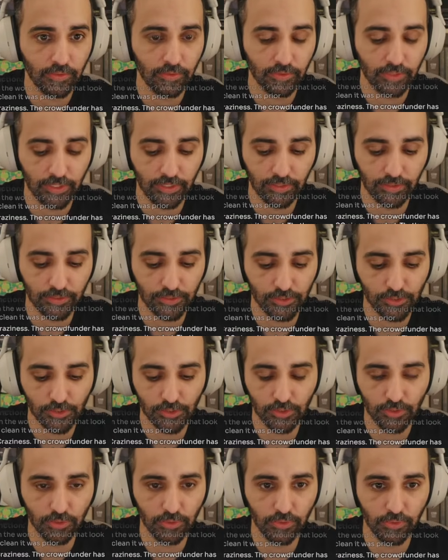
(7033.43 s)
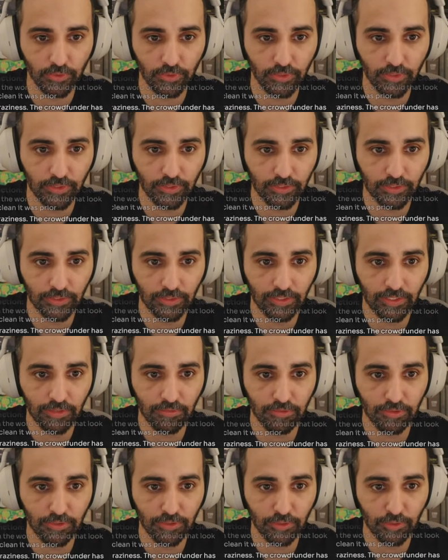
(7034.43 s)
Okay, let's do
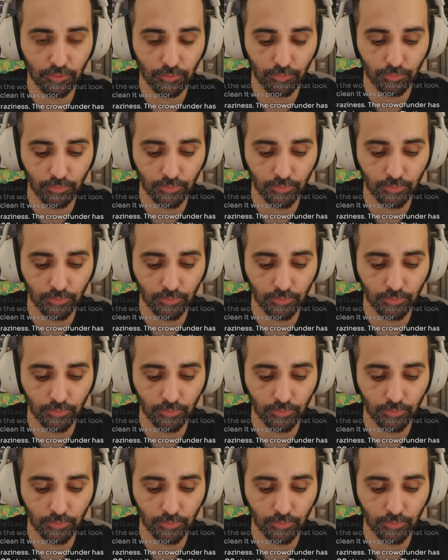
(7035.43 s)
11